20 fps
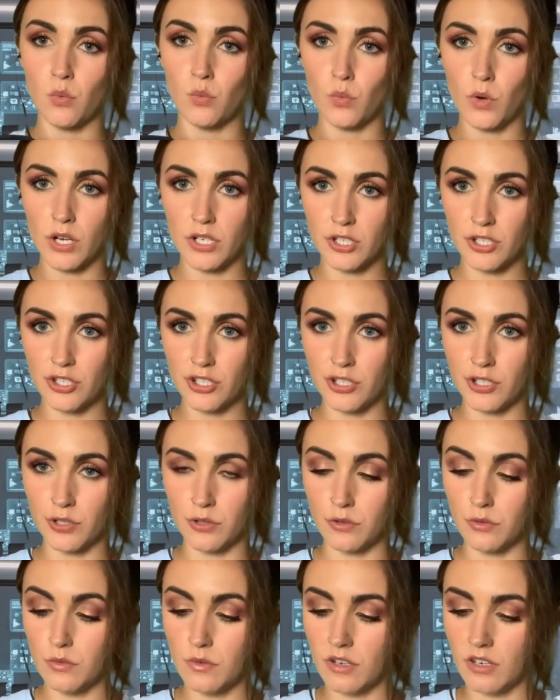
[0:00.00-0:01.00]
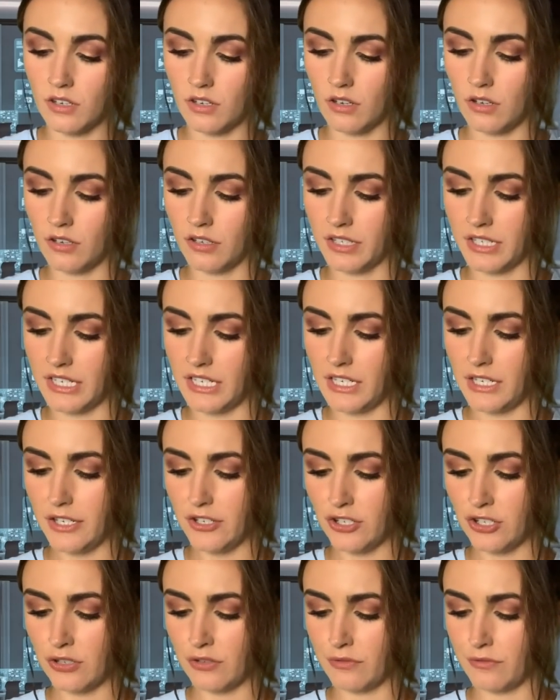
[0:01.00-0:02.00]
one shoe on
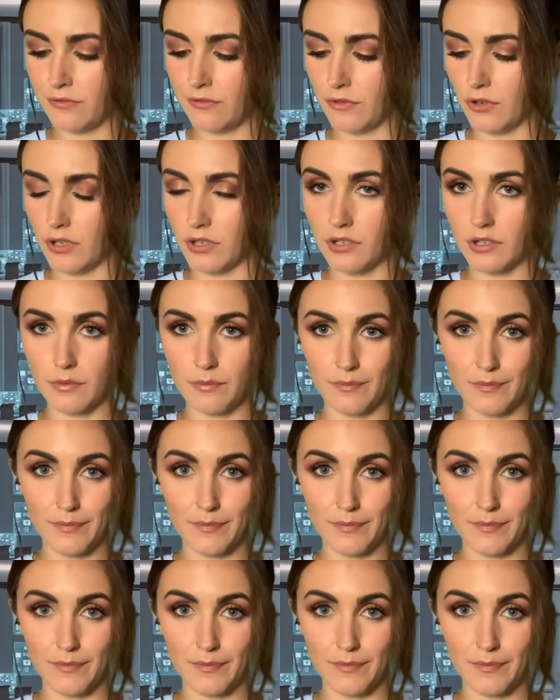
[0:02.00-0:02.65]
each foot.